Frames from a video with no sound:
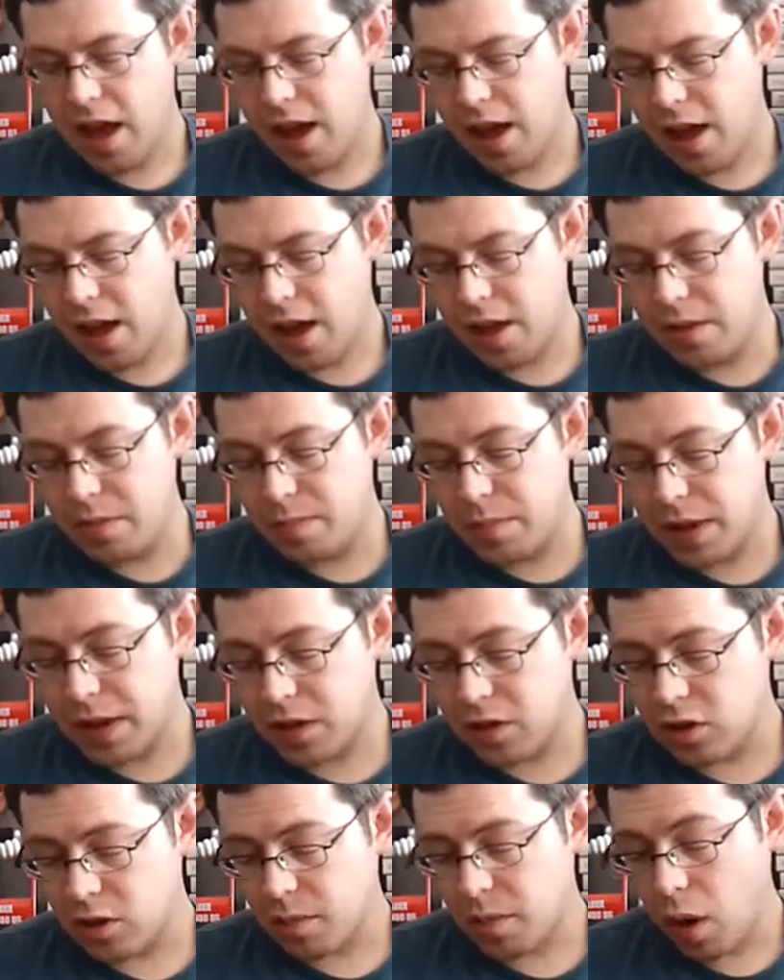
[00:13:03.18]
I
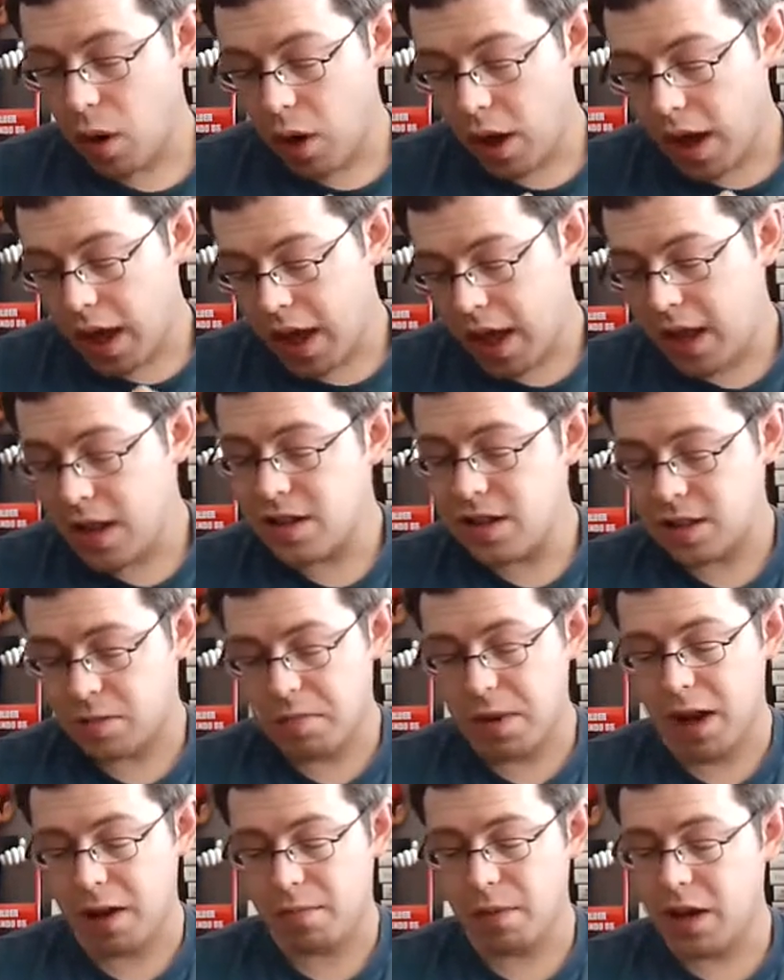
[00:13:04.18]
picked up
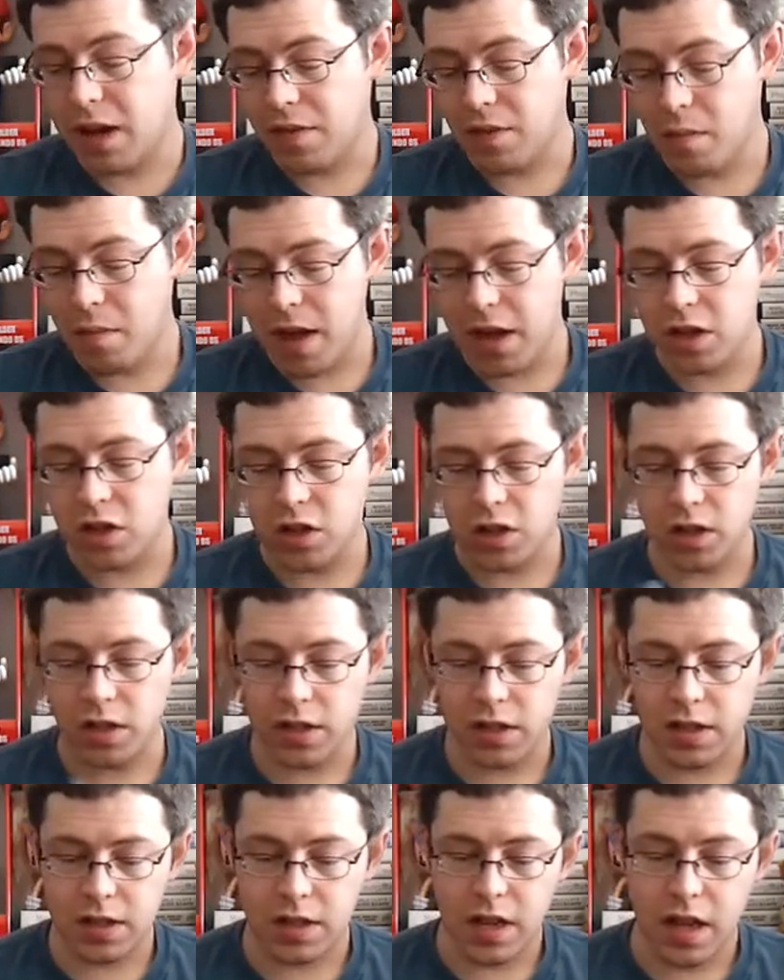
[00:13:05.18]
ages back but never mentioned
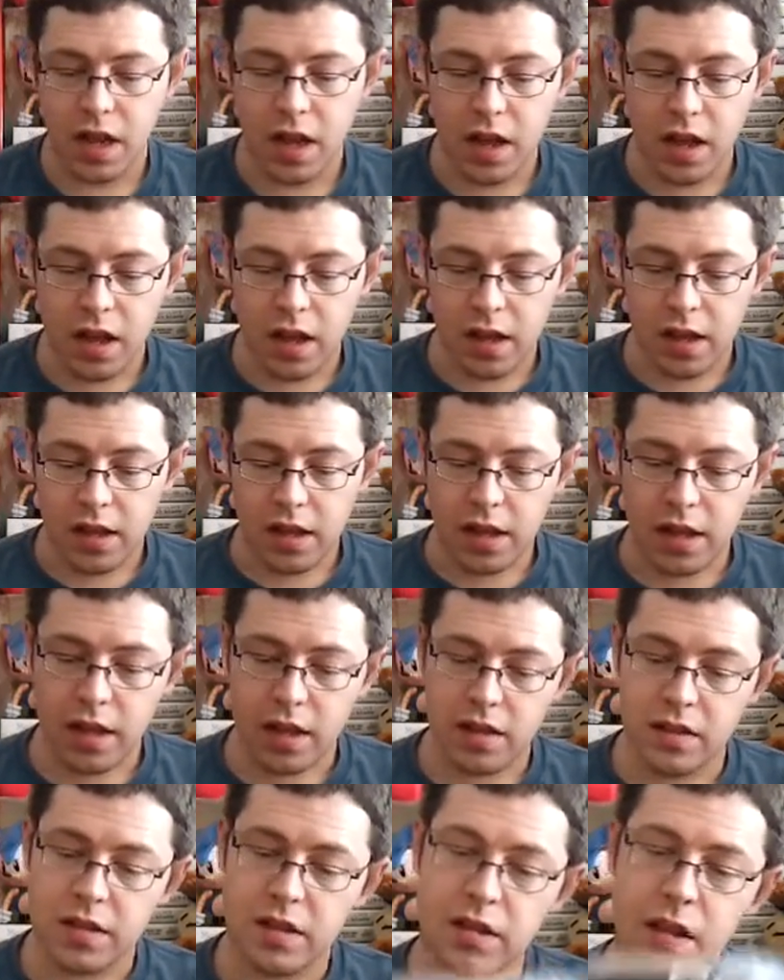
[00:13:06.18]

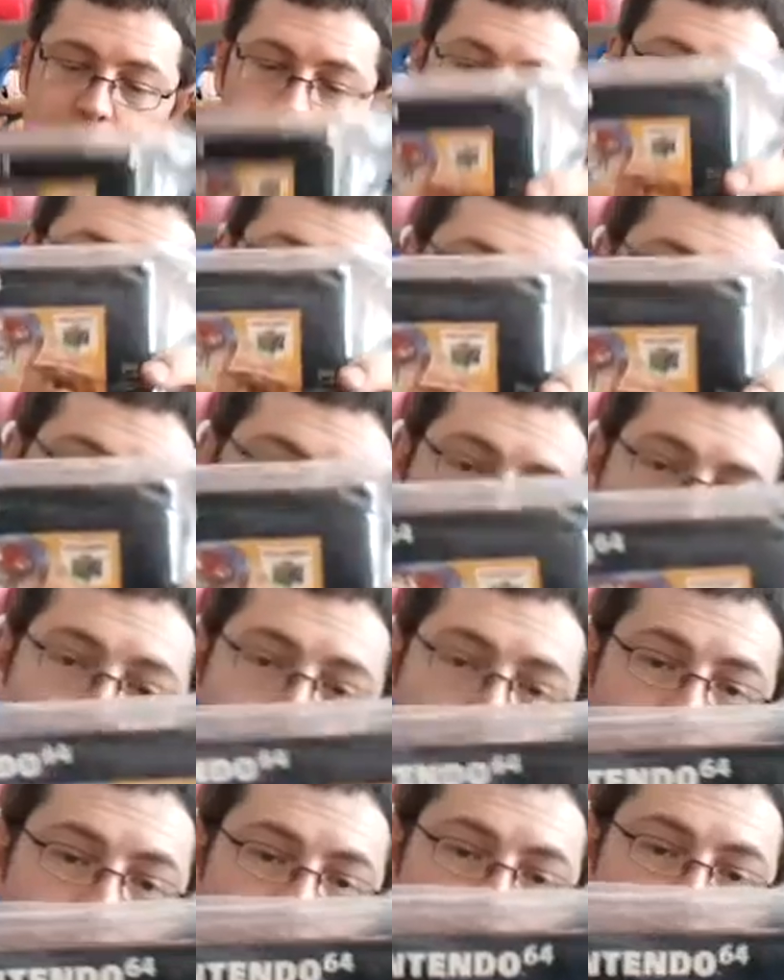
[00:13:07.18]
it. Star Wars
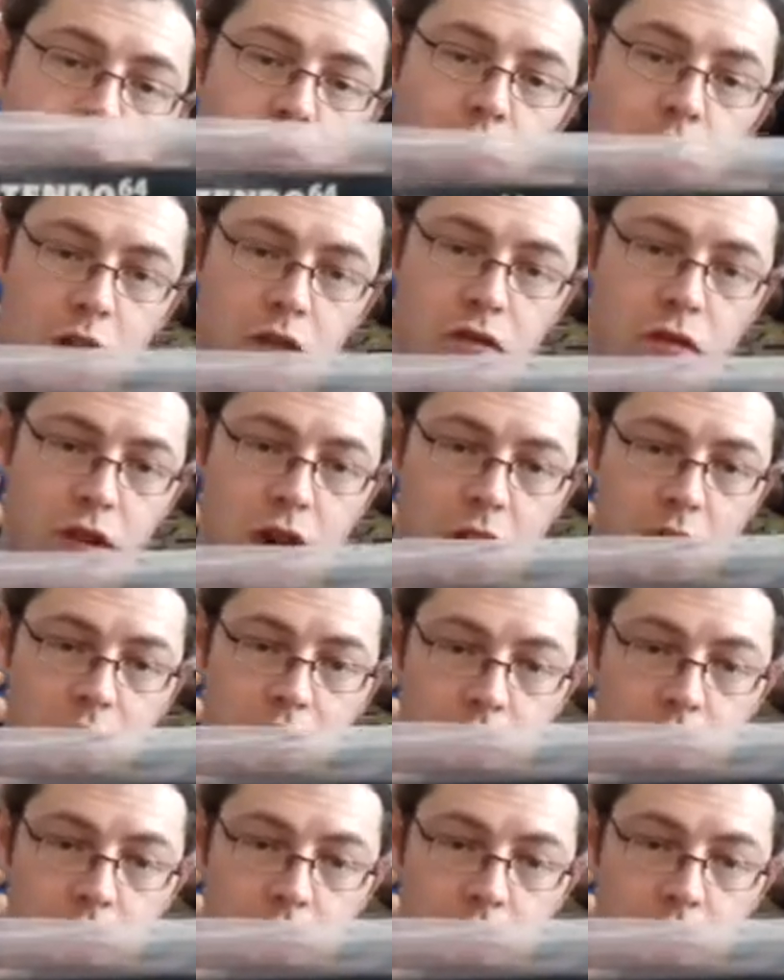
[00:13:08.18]
Rogue Squadron